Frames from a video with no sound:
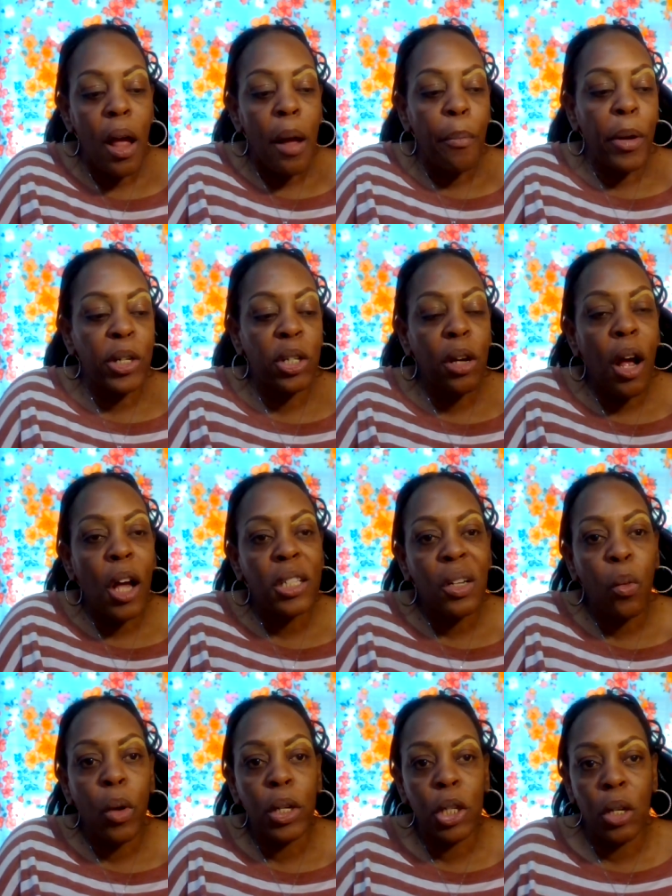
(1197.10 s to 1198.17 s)
but you
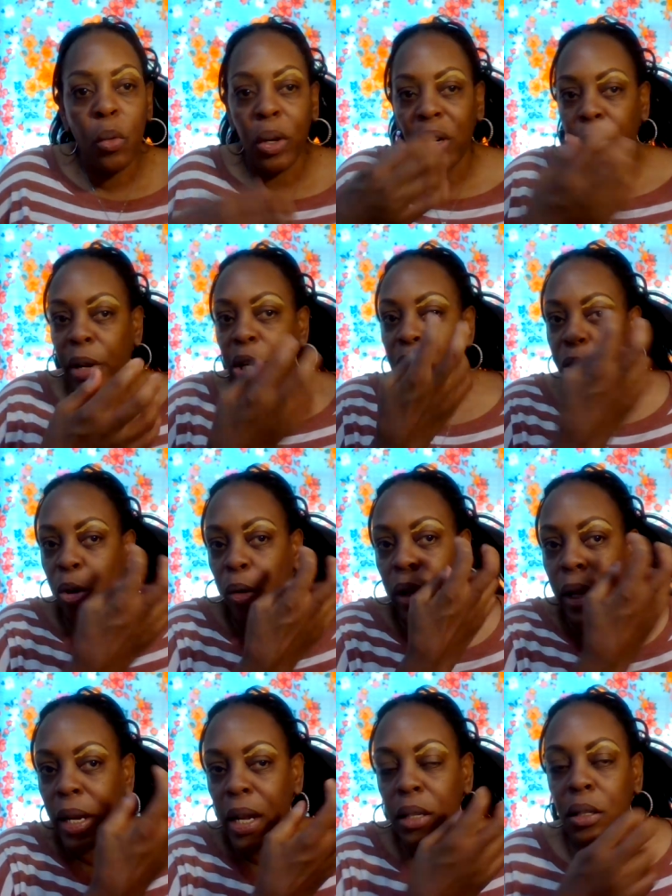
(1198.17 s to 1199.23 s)
also want to want to make sure
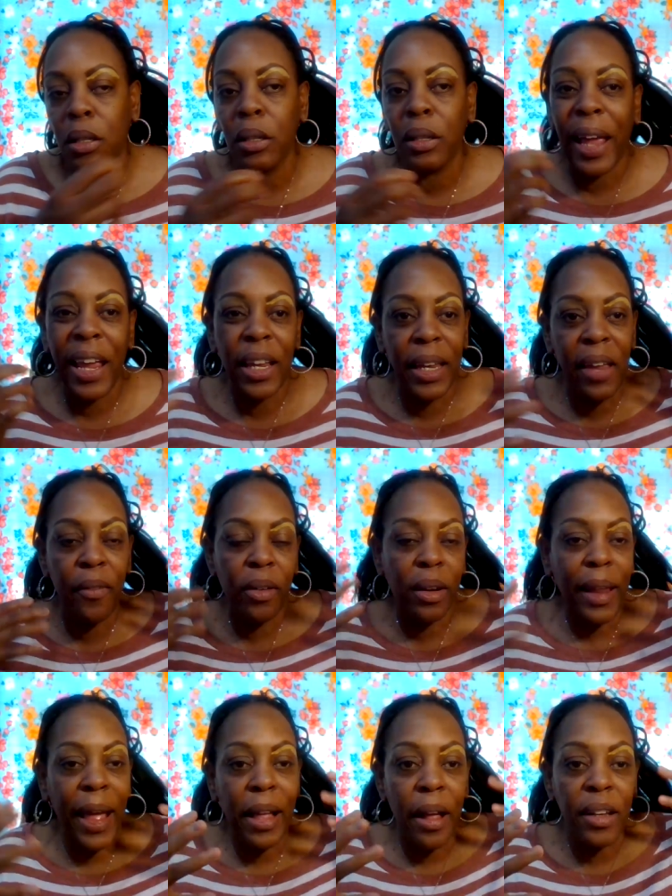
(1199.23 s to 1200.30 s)
it's like give it
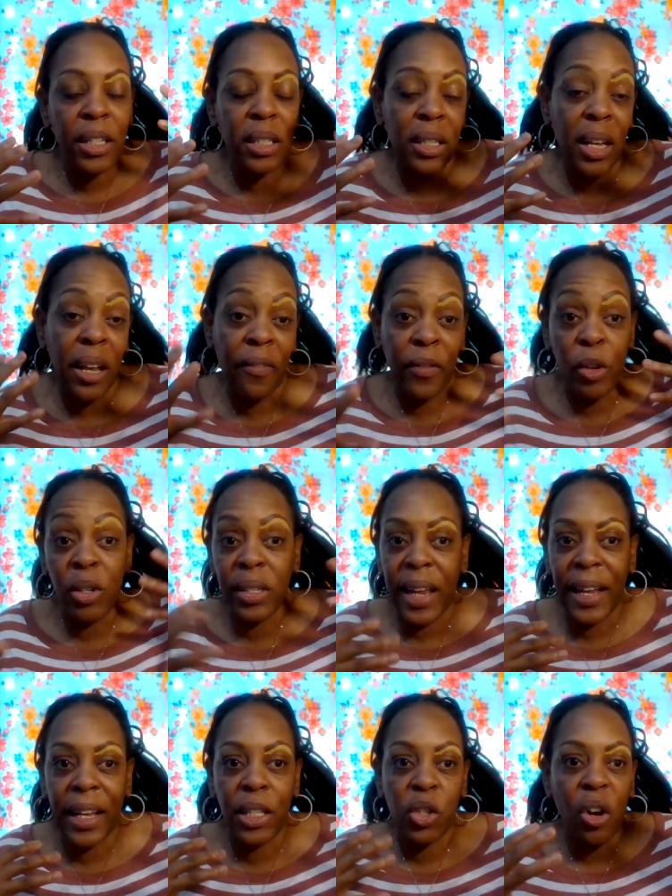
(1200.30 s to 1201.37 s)
like a, a few
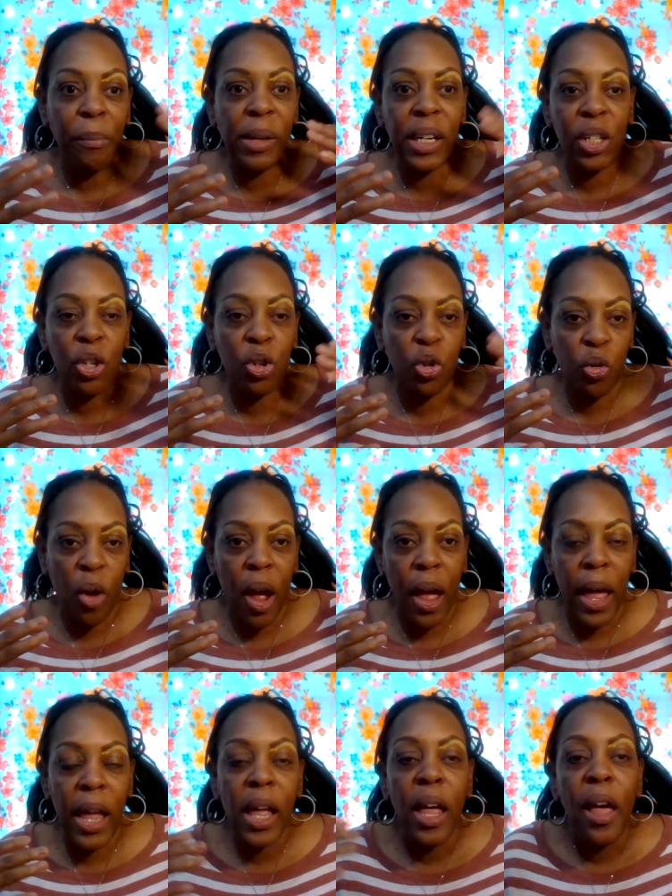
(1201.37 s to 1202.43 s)
seconds or a minute to
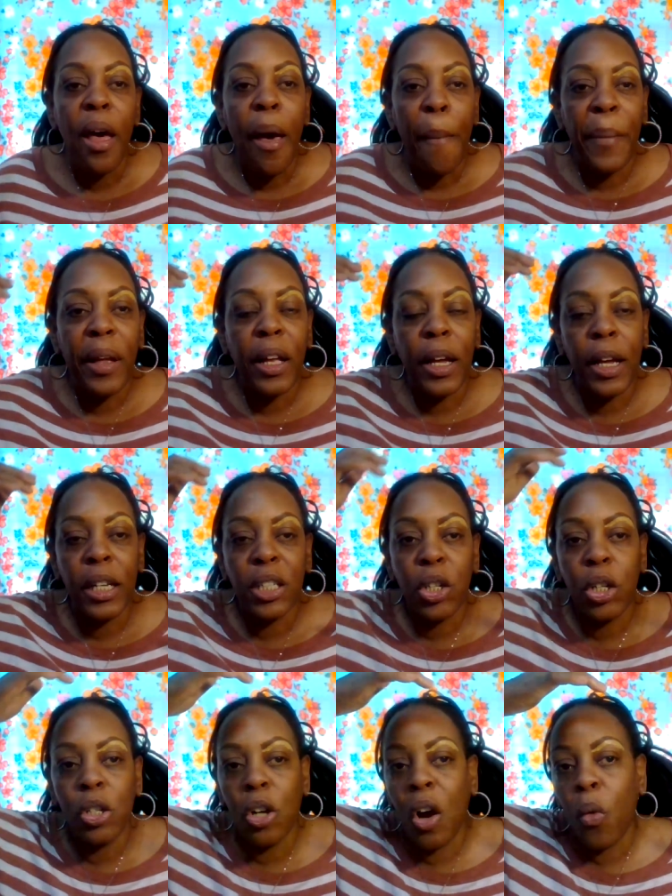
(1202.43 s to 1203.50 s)
dry because
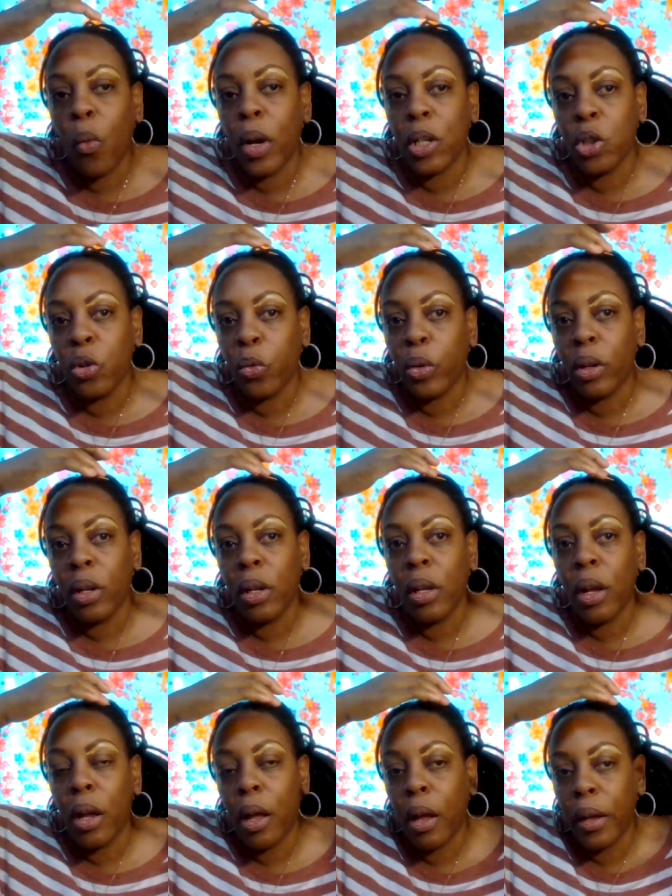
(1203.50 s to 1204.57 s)
you don't want to really
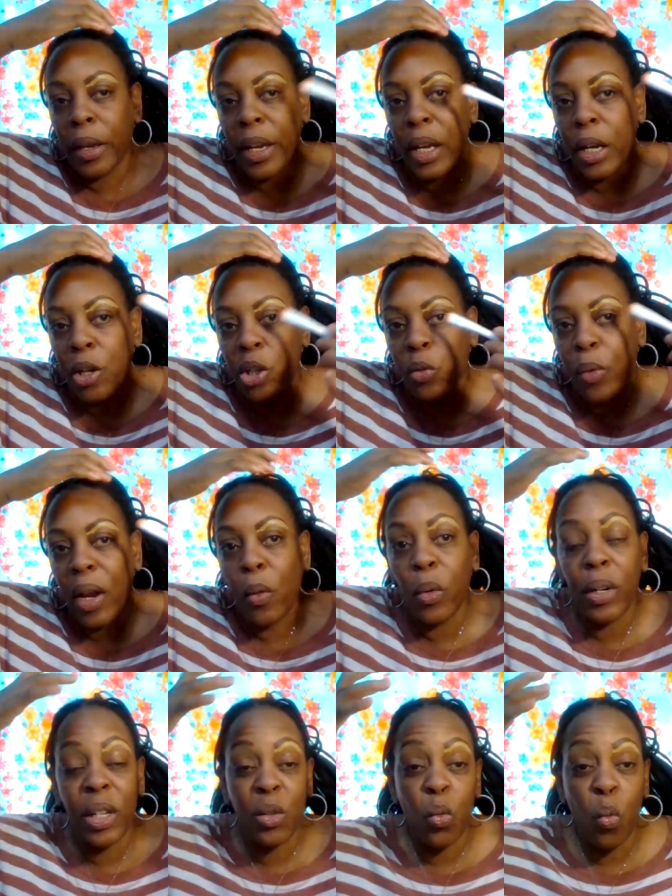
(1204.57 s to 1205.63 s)
get it straight when
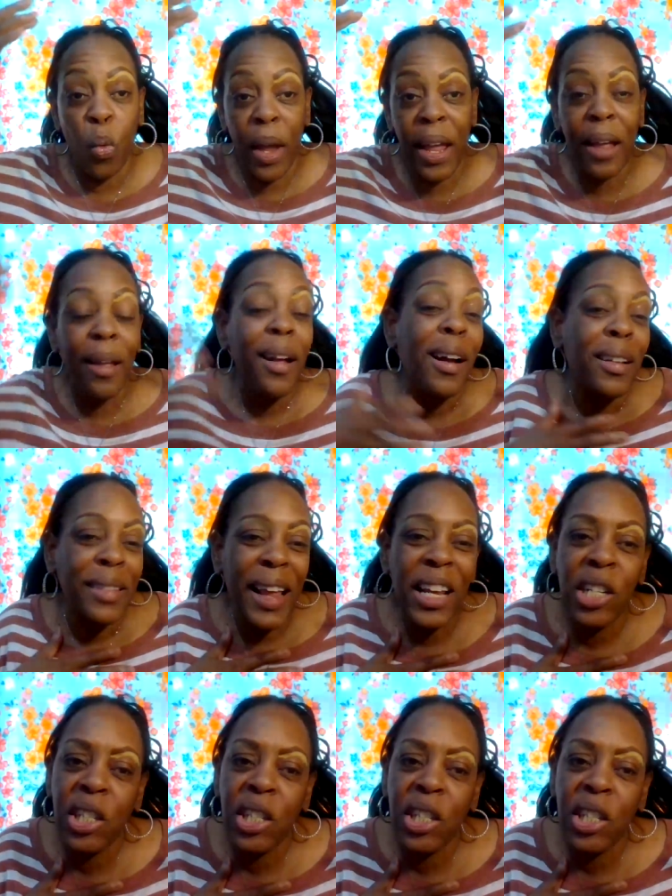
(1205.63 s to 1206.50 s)
it's wet that's